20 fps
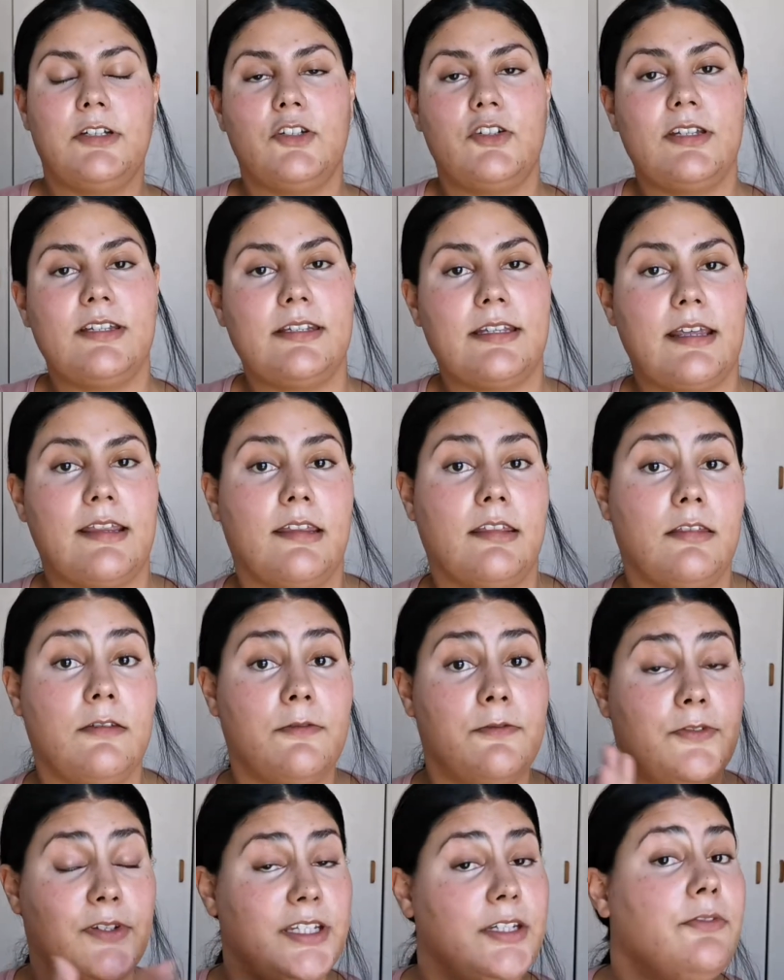me just say that the
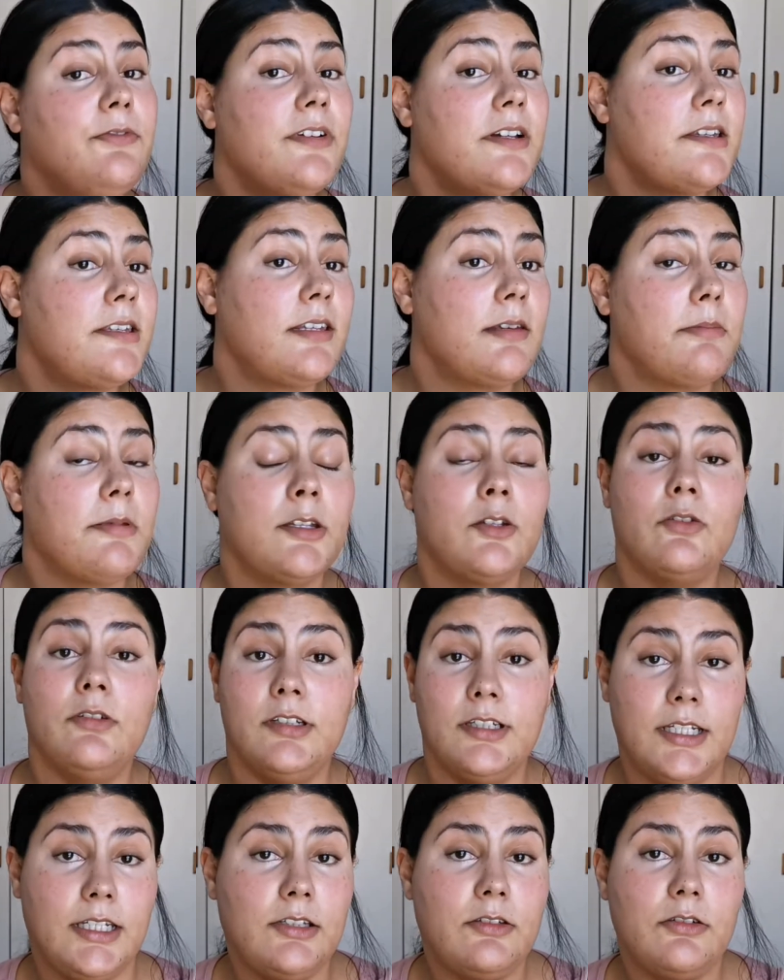very first step that you
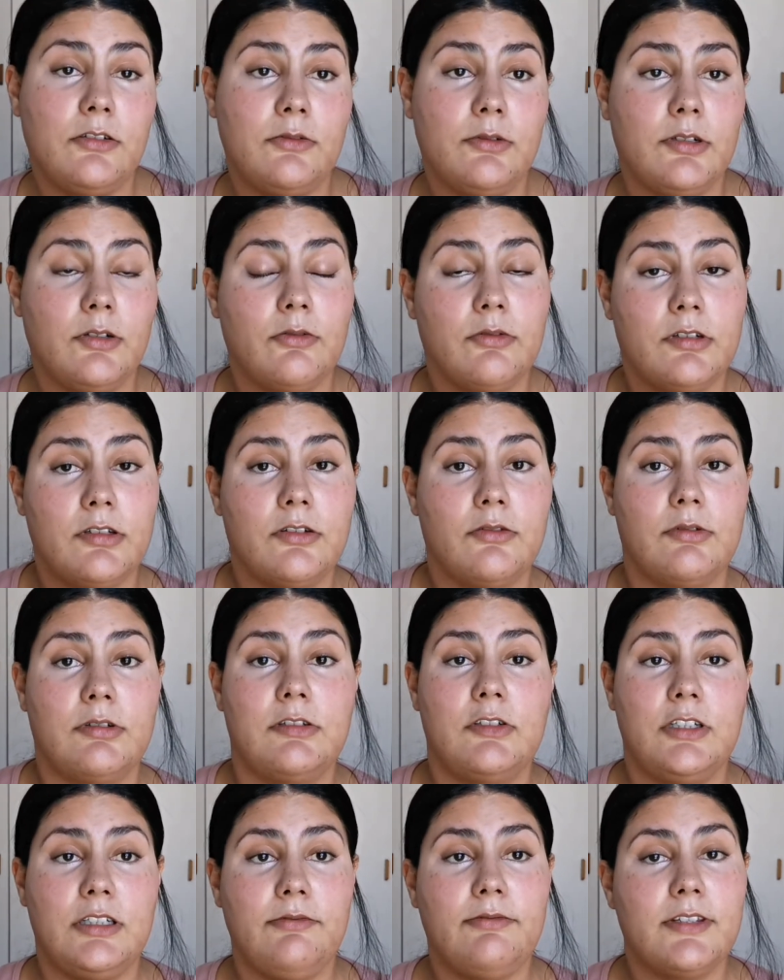need to do in order to
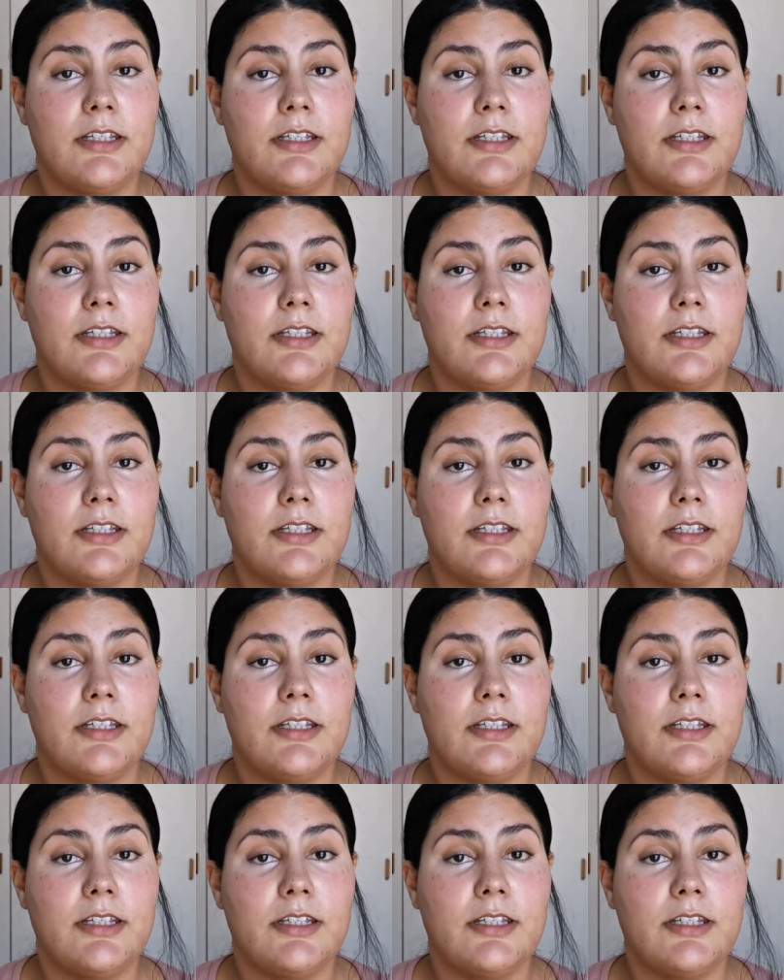achieve